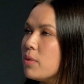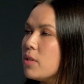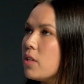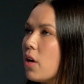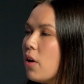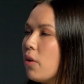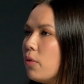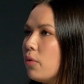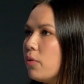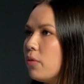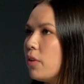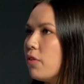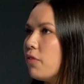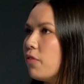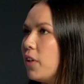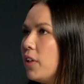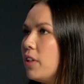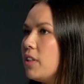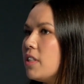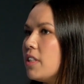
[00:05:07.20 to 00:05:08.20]
So the
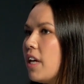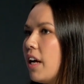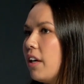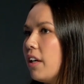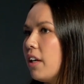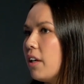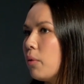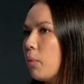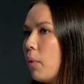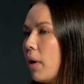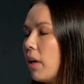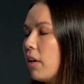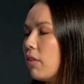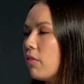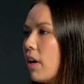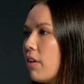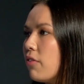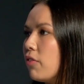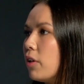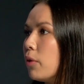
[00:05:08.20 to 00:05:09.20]
first area where
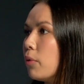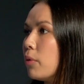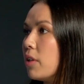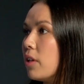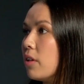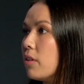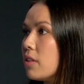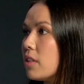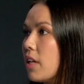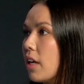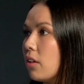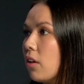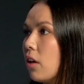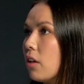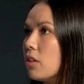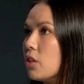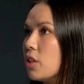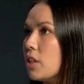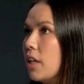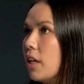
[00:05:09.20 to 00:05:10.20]
revenue would use
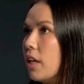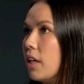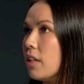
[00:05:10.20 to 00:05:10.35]
technology